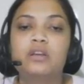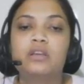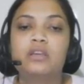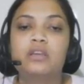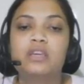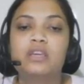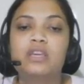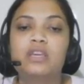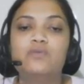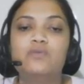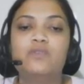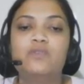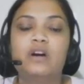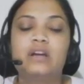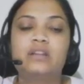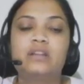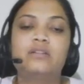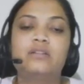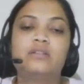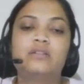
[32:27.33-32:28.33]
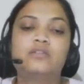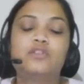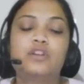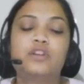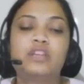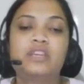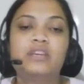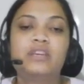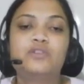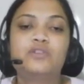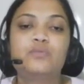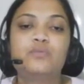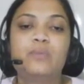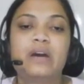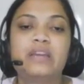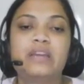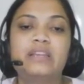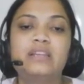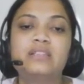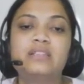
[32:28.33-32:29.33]
E1, sorry, E2
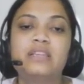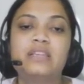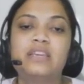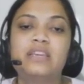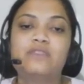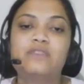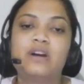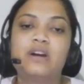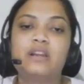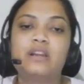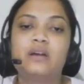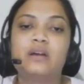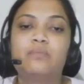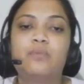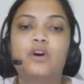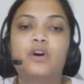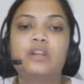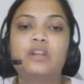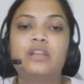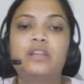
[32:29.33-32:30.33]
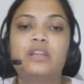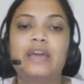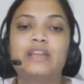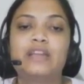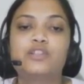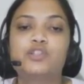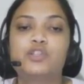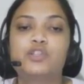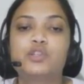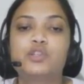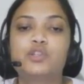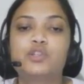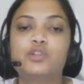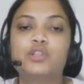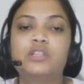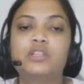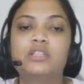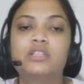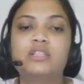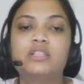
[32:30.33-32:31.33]
minus E1 upon H. So
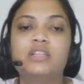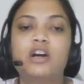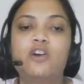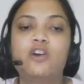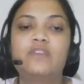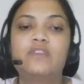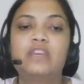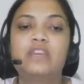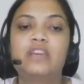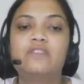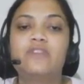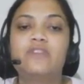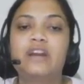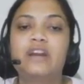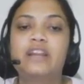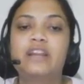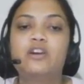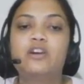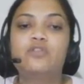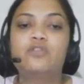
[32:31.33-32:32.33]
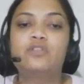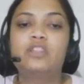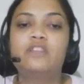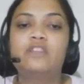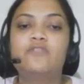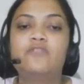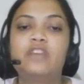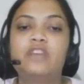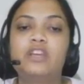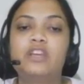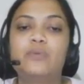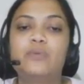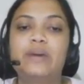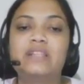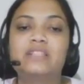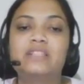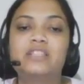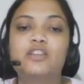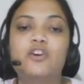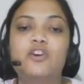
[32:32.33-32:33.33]
this is how we can find out the
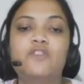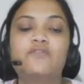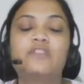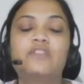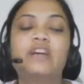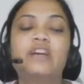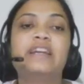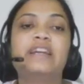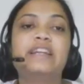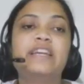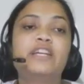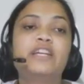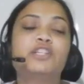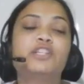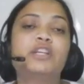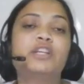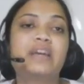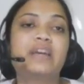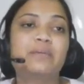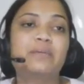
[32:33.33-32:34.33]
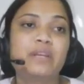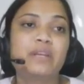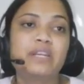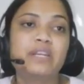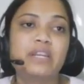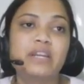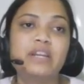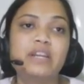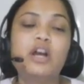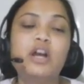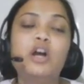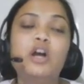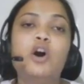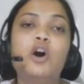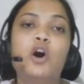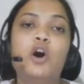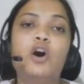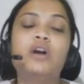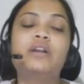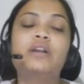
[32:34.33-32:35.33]
frequency of the radiation emitted
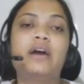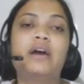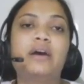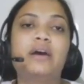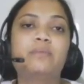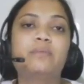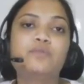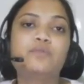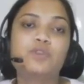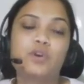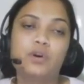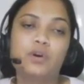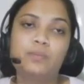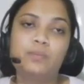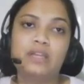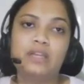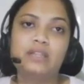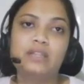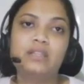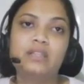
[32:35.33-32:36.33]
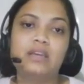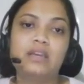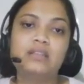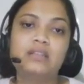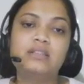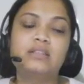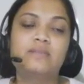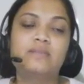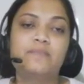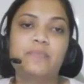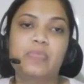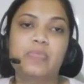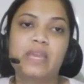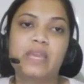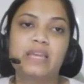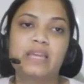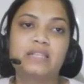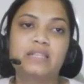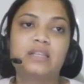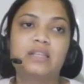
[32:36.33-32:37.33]
or absorbed in this
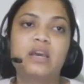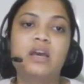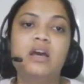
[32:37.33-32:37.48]
case.